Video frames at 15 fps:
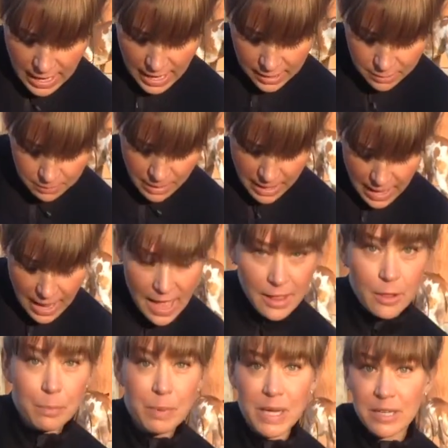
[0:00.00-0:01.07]
add my
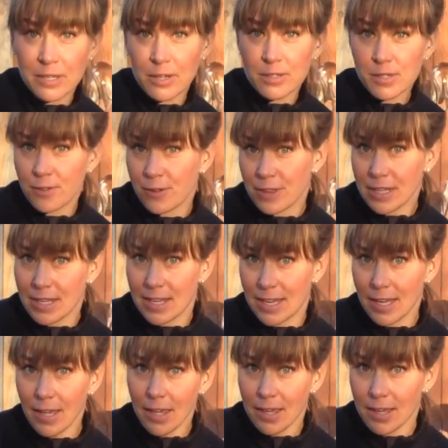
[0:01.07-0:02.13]
jalapenos for the kick.